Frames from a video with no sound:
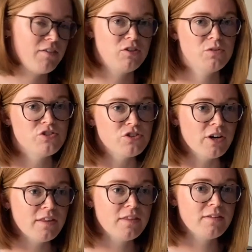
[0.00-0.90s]
you
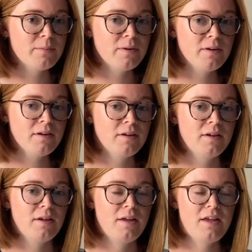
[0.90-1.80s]
enjoyed this one?
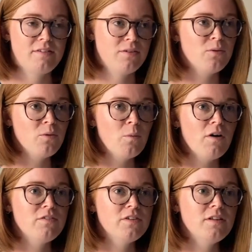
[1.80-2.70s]
Is it all
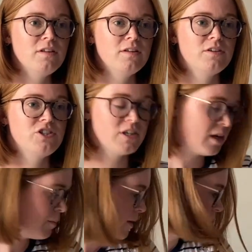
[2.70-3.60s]
waffle? Shall I
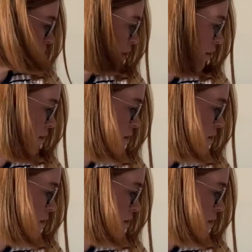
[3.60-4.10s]
be quiet?